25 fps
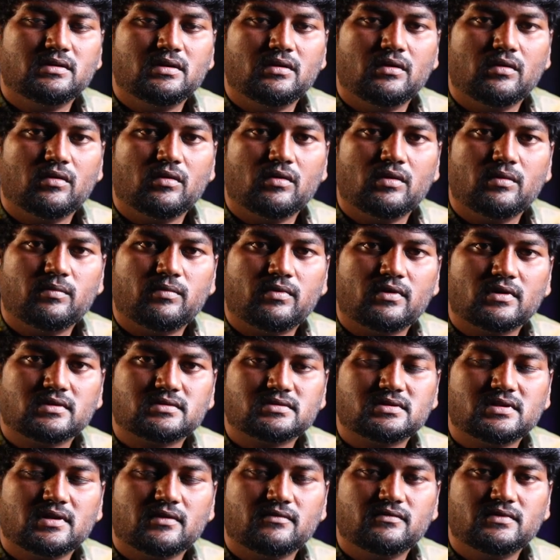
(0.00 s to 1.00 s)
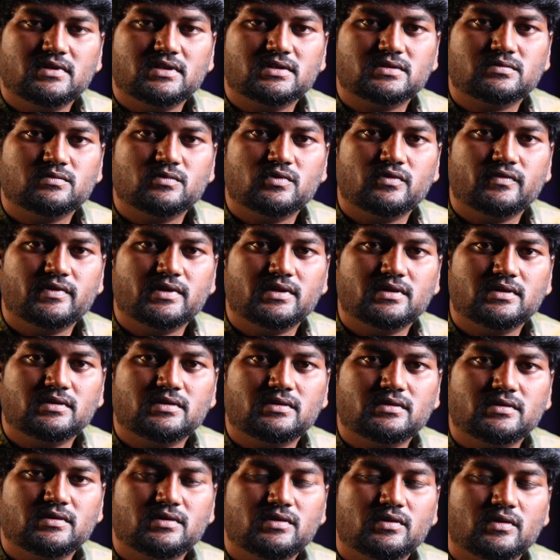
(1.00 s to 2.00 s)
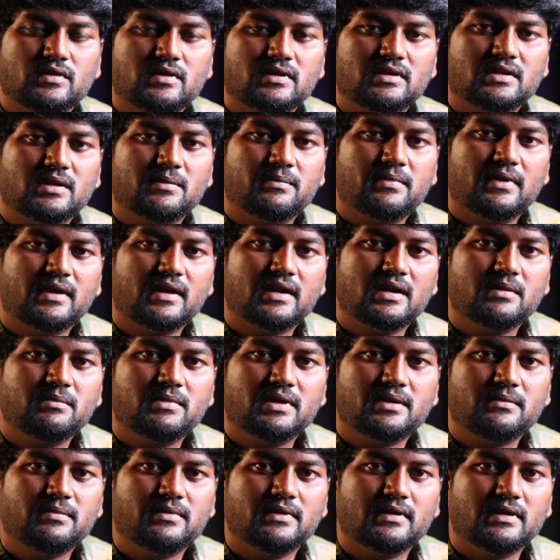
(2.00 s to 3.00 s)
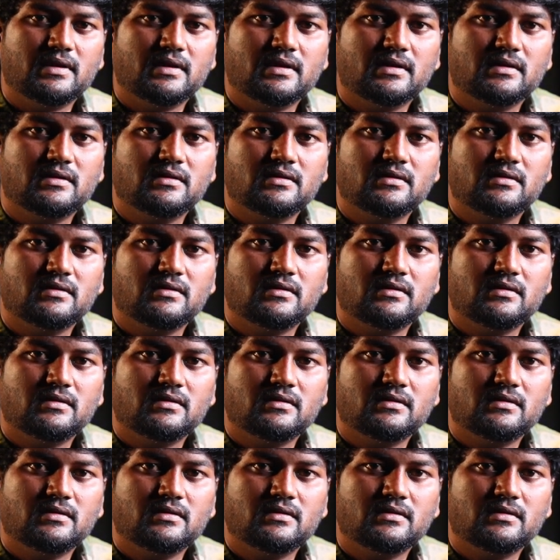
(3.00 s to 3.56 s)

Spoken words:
The whole production of this movie during the pandemic period,